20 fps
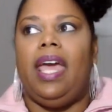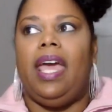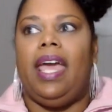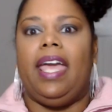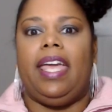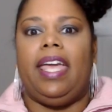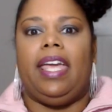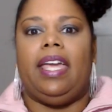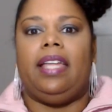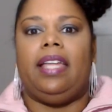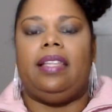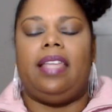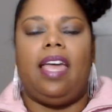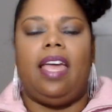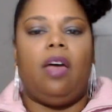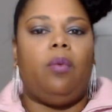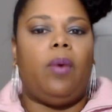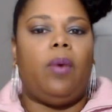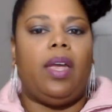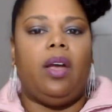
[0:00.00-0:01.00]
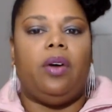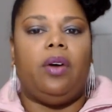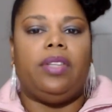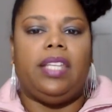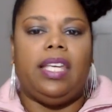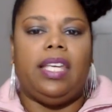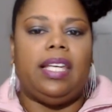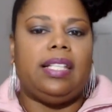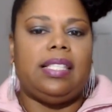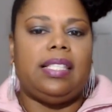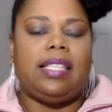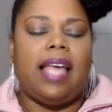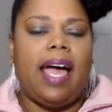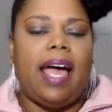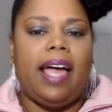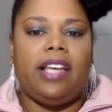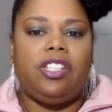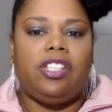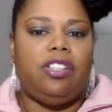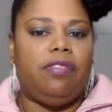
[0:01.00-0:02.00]
and that way on the
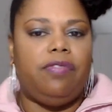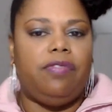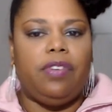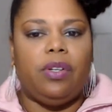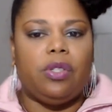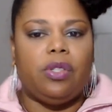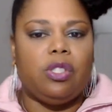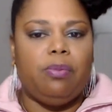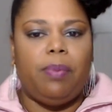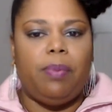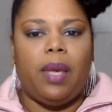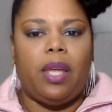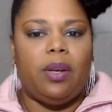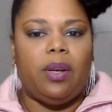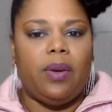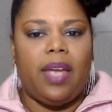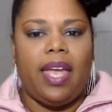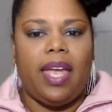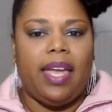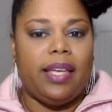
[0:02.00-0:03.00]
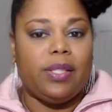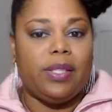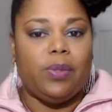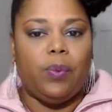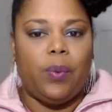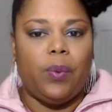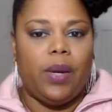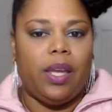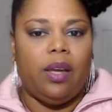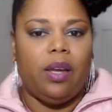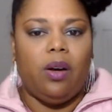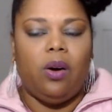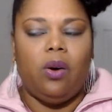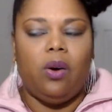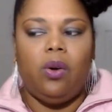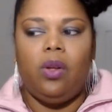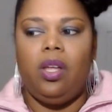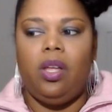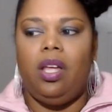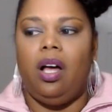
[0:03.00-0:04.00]
inside, she feels better as well,